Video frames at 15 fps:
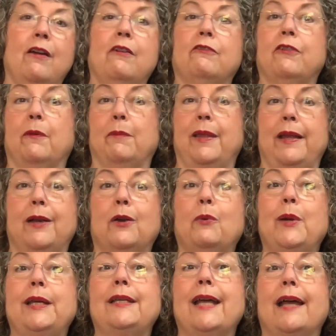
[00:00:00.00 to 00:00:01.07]
From there,
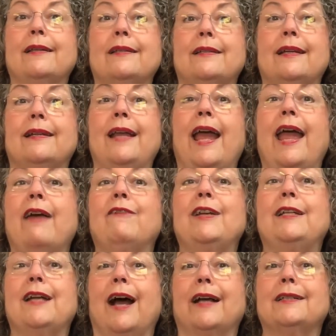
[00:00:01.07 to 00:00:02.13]
we tested heavy
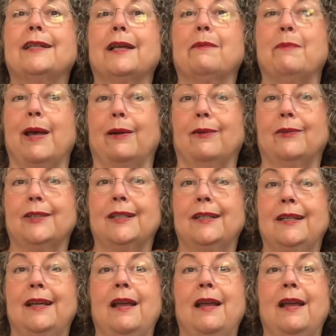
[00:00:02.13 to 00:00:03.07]
toxic metals.